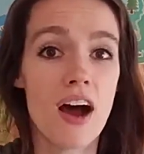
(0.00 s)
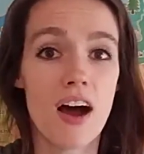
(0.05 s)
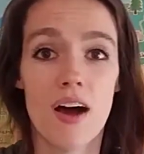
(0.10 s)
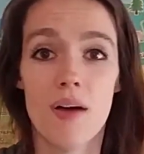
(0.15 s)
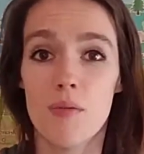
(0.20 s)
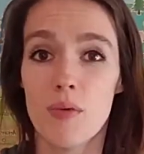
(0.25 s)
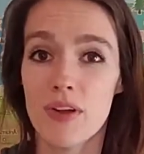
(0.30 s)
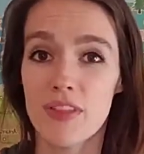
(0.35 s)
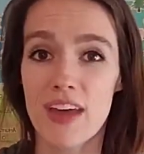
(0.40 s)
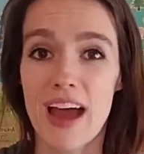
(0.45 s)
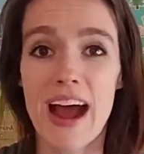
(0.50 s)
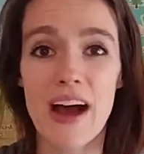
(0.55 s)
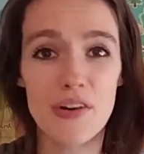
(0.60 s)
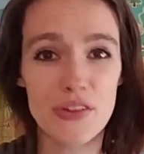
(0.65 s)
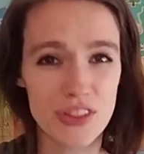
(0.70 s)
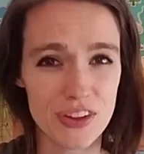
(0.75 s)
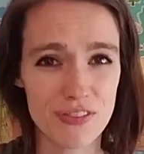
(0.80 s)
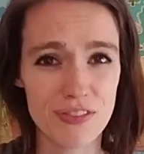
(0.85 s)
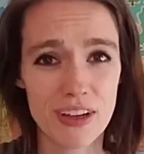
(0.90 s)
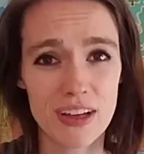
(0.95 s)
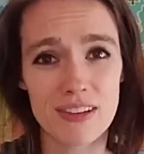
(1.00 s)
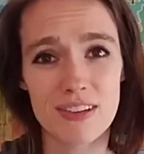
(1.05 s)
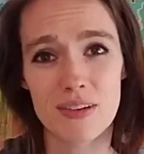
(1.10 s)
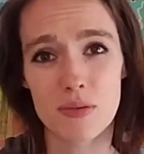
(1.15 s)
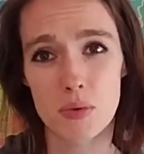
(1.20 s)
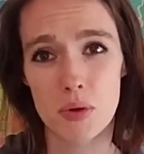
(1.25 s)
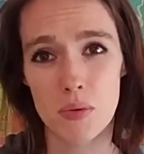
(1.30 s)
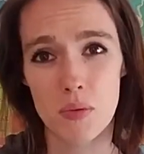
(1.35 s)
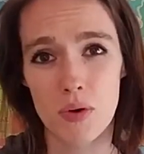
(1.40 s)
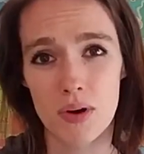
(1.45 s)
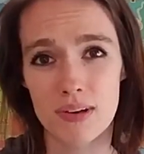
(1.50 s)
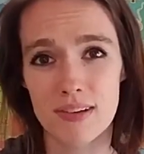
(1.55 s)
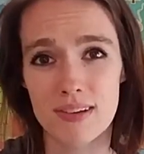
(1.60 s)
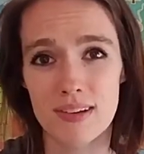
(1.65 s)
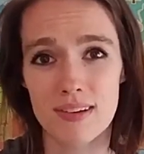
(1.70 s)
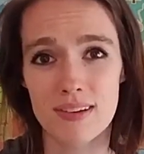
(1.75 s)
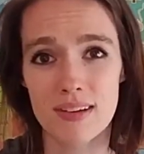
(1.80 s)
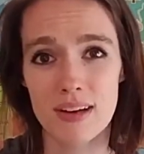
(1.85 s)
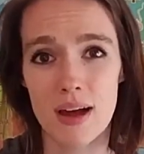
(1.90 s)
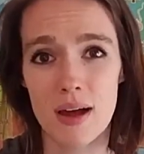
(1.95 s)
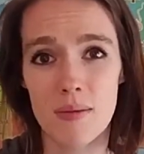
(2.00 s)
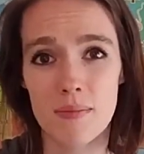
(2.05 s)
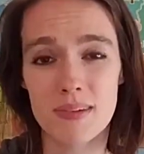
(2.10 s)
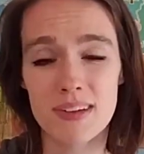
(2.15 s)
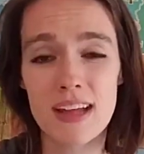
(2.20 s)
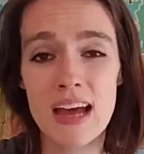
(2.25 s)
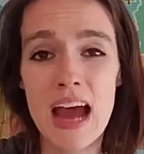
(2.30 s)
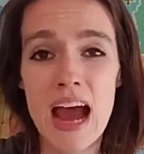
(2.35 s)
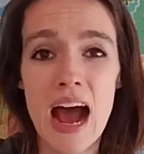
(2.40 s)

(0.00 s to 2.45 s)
without the fancy reward systems.